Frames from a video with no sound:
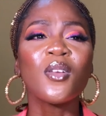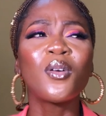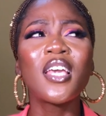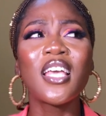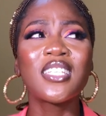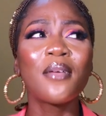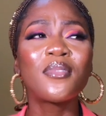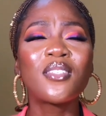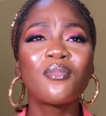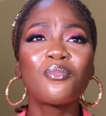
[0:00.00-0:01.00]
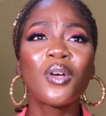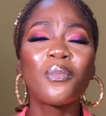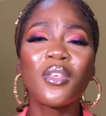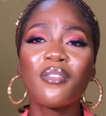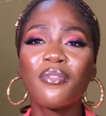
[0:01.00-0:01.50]
Okay, except when
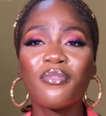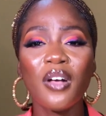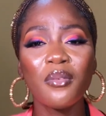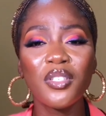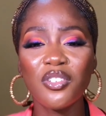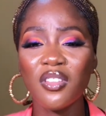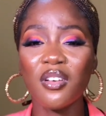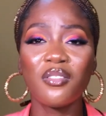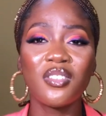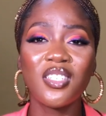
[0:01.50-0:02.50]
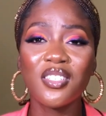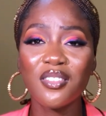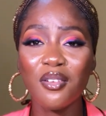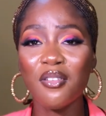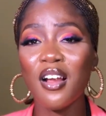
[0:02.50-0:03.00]
we found each other on
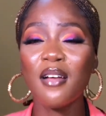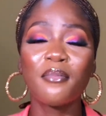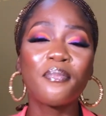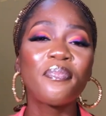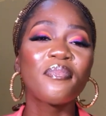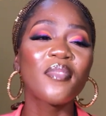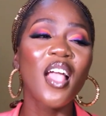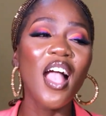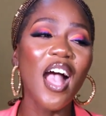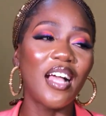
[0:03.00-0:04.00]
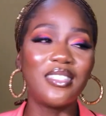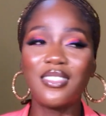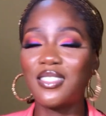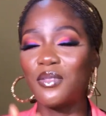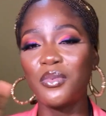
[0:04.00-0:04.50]
Instagram,
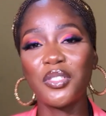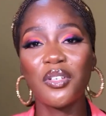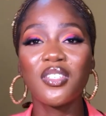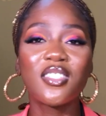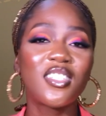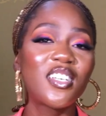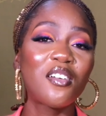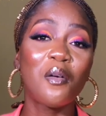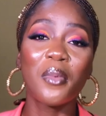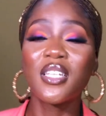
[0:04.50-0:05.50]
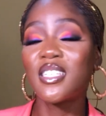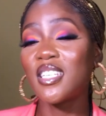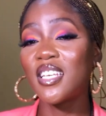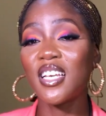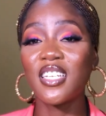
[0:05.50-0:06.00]
and we're just
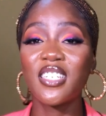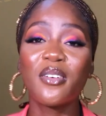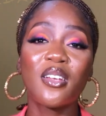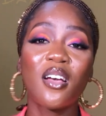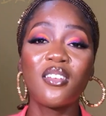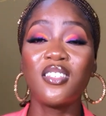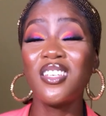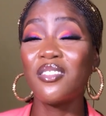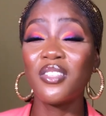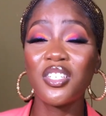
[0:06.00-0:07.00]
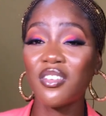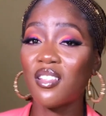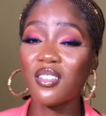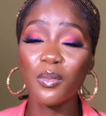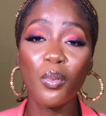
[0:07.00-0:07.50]
commenting here and there on each
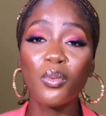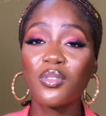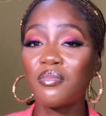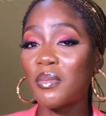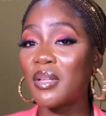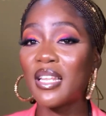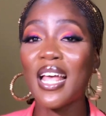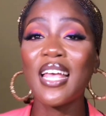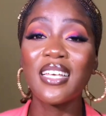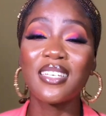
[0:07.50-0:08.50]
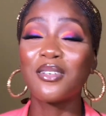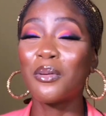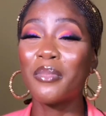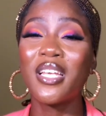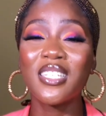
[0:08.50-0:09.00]
other's posts when we like,
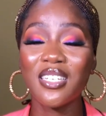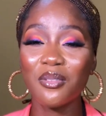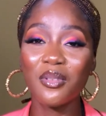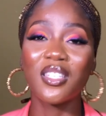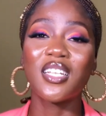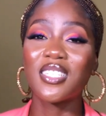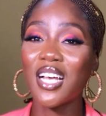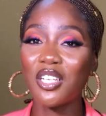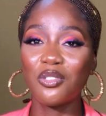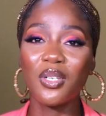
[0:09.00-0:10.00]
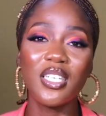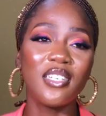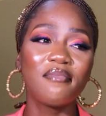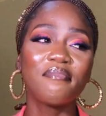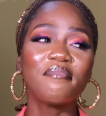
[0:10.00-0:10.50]
comment, and all that casually,
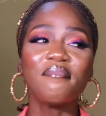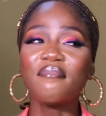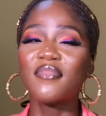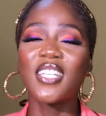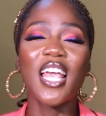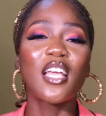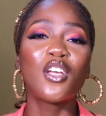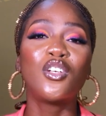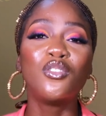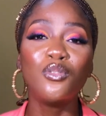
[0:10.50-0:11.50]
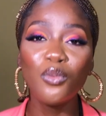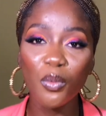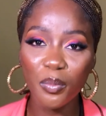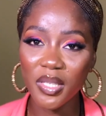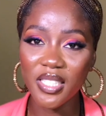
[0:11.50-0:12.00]
like no
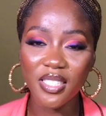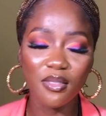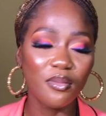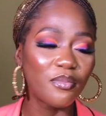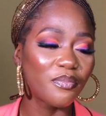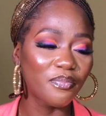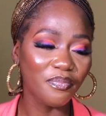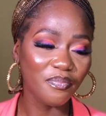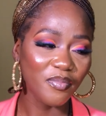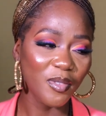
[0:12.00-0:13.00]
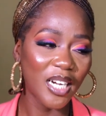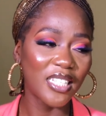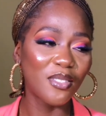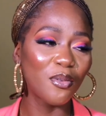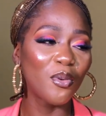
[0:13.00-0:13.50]
big deal,
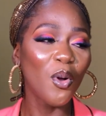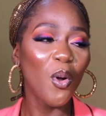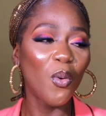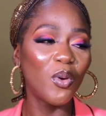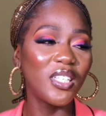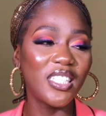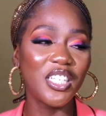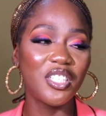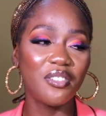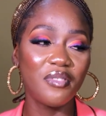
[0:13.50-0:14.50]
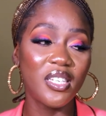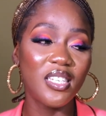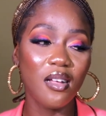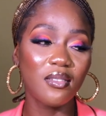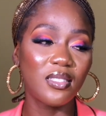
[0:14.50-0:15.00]
right? So one day she reached
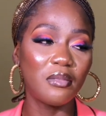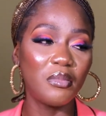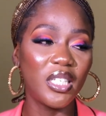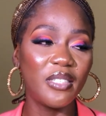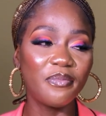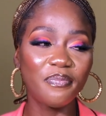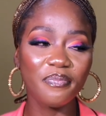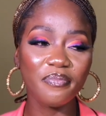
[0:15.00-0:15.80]
out to me.